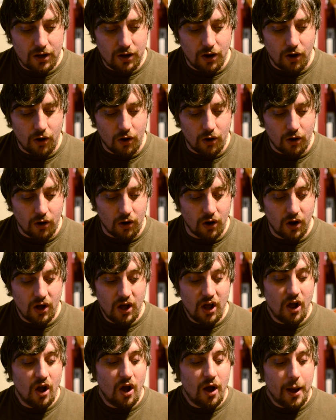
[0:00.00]
or
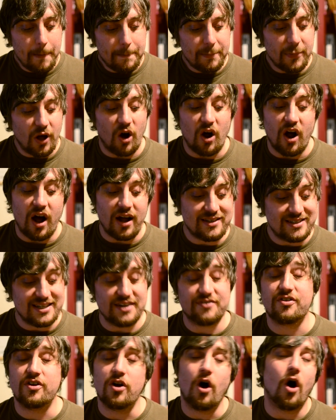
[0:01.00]
a
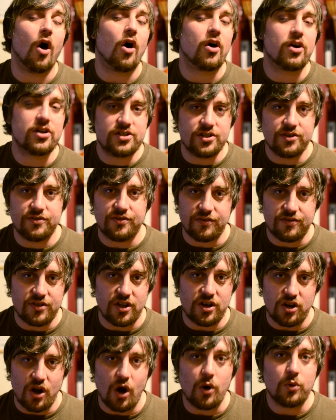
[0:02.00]
different octave of the
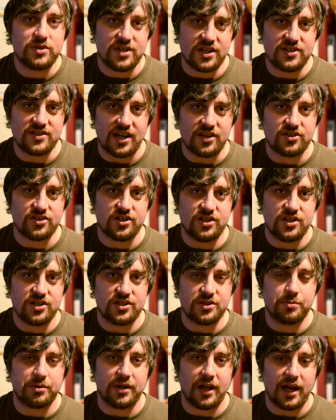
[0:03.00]
note it's asking you
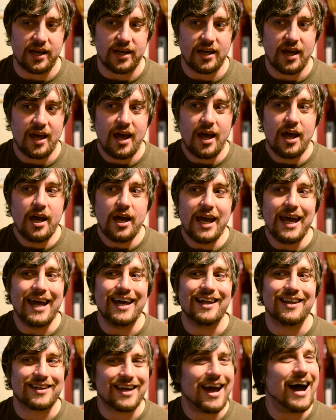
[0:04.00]
to play,
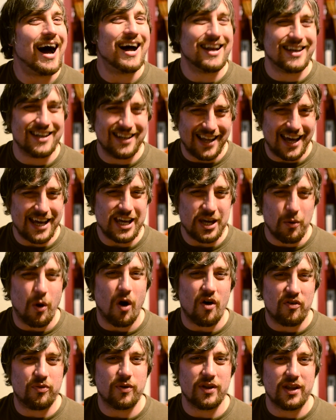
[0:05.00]
it'll kind of let you
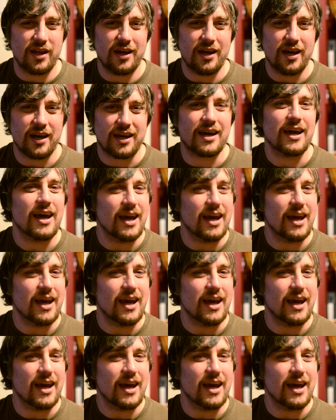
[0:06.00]
off with it.